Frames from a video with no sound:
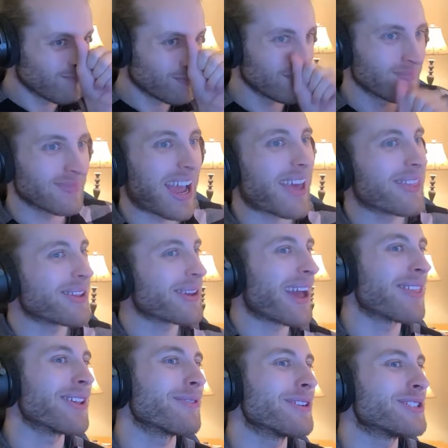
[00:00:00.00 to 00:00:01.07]
I
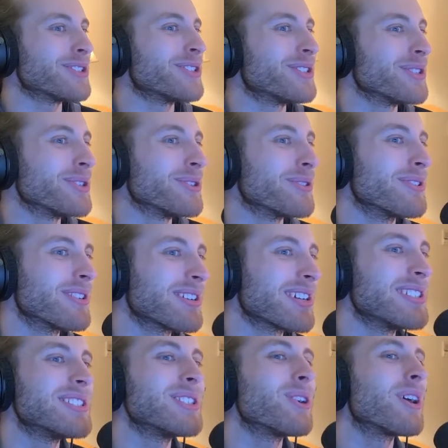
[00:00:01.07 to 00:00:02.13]
think we should too,
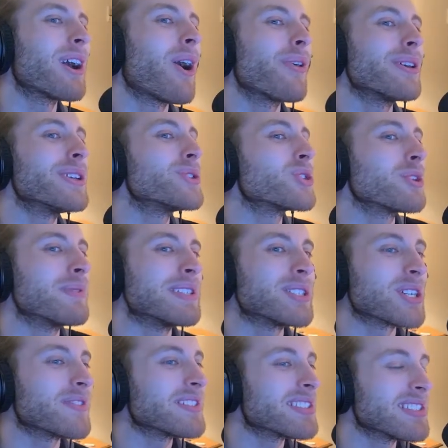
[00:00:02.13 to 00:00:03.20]
because you know like, all these streaming
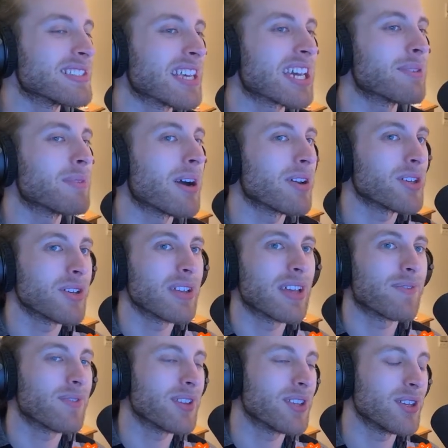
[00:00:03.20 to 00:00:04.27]
services they come out.
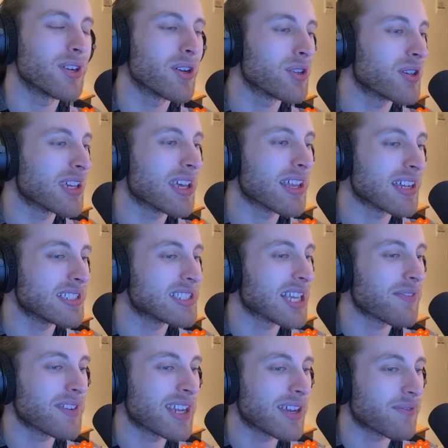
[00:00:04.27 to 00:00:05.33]
If you can get like a
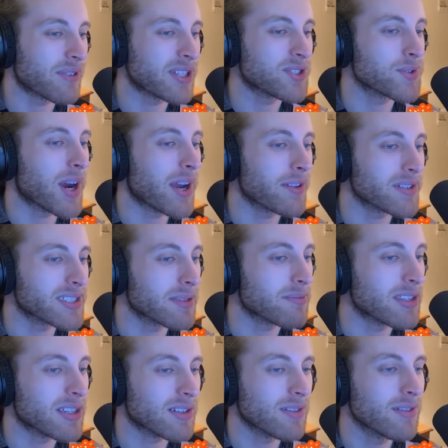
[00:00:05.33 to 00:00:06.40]
7-day free trial or
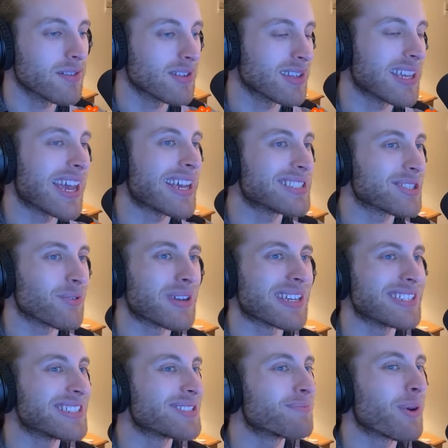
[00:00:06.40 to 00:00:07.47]
something. Yeah, so we
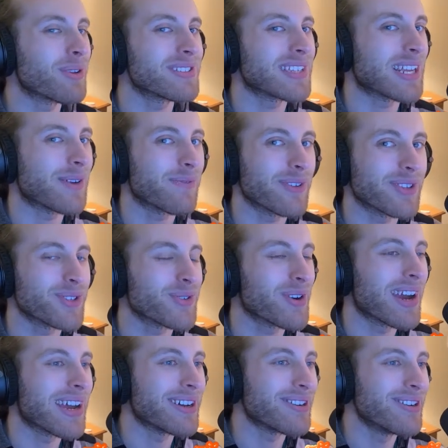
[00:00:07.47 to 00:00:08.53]
can just both sign up for the
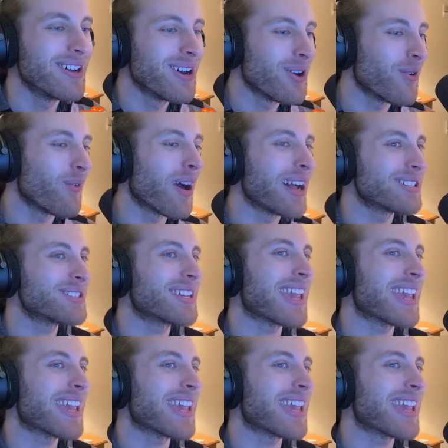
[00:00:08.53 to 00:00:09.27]
trial, watch